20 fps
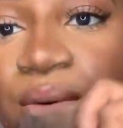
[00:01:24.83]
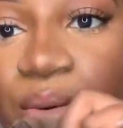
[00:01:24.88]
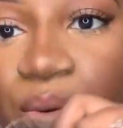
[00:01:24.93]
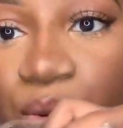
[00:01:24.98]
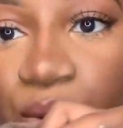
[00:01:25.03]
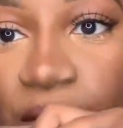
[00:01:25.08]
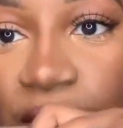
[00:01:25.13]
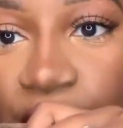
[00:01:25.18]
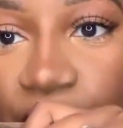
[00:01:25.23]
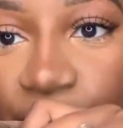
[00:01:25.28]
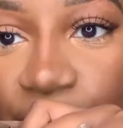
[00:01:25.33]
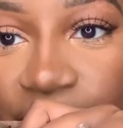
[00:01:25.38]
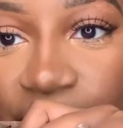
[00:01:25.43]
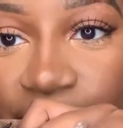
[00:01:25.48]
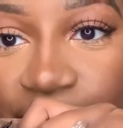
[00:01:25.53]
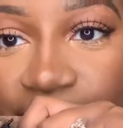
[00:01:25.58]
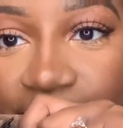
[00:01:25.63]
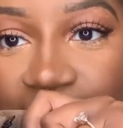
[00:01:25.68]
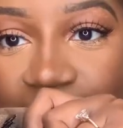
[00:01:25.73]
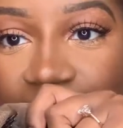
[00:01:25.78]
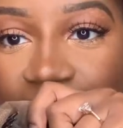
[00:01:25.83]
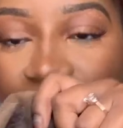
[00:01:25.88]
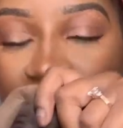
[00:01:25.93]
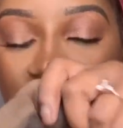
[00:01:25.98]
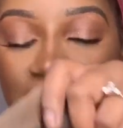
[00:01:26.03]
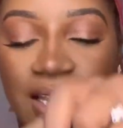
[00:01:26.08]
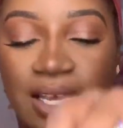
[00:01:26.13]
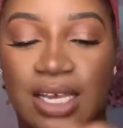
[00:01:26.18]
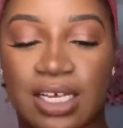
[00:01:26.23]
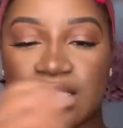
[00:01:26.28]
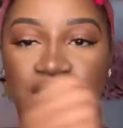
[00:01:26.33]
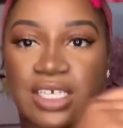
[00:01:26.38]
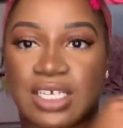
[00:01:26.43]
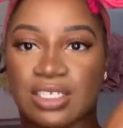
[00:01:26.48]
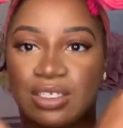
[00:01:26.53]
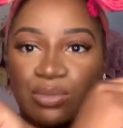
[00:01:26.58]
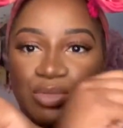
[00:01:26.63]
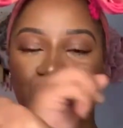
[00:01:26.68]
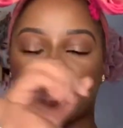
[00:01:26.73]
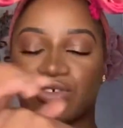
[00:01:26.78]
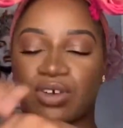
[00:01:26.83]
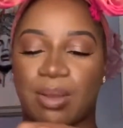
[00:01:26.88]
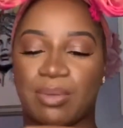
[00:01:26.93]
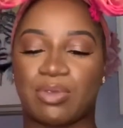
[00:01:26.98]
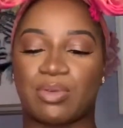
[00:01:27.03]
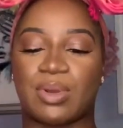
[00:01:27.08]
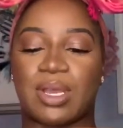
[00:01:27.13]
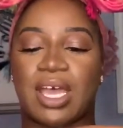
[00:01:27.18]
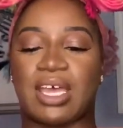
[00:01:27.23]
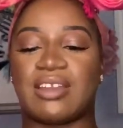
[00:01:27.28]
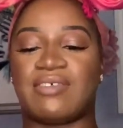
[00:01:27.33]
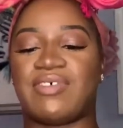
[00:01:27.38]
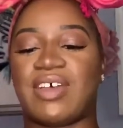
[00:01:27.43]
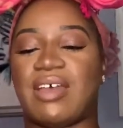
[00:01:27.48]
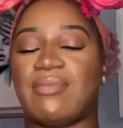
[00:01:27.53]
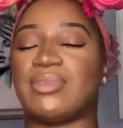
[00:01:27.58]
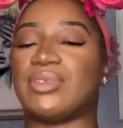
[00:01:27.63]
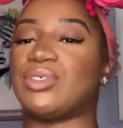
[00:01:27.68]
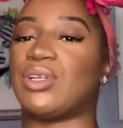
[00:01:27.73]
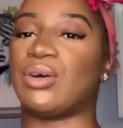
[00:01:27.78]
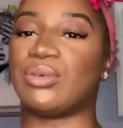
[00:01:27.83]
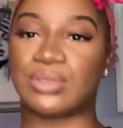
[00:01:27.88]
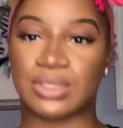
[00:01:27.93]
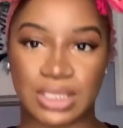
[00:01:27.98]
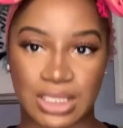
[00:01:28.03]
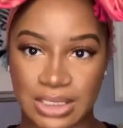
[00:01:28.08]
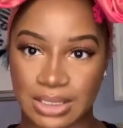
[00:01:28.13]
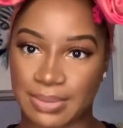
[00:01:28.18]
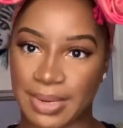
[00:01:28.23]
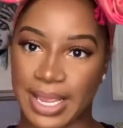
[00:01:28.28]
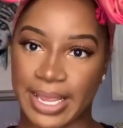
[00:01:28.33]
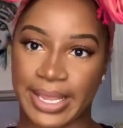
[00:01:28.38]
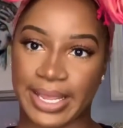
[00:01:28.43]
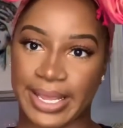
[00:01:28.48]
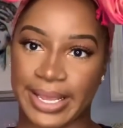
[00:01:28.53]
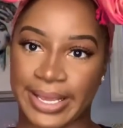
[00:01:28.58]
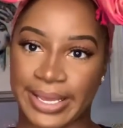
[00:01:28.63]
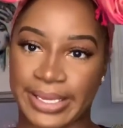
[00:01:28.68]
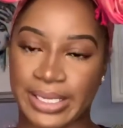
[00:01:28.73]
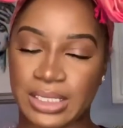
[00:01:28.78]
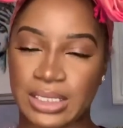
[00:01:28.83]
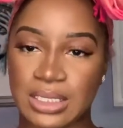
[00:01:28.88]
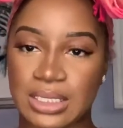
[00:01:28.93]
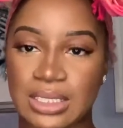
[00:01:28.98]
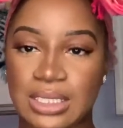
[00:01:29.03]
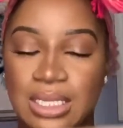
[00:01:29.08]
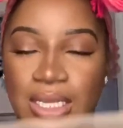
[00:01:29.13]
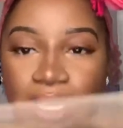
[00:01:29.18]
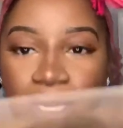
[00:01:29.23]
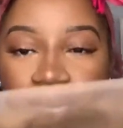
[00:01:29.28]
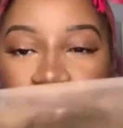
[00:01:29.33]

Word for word: one comb in the back adjustable straps will kind of forever don't judge my hands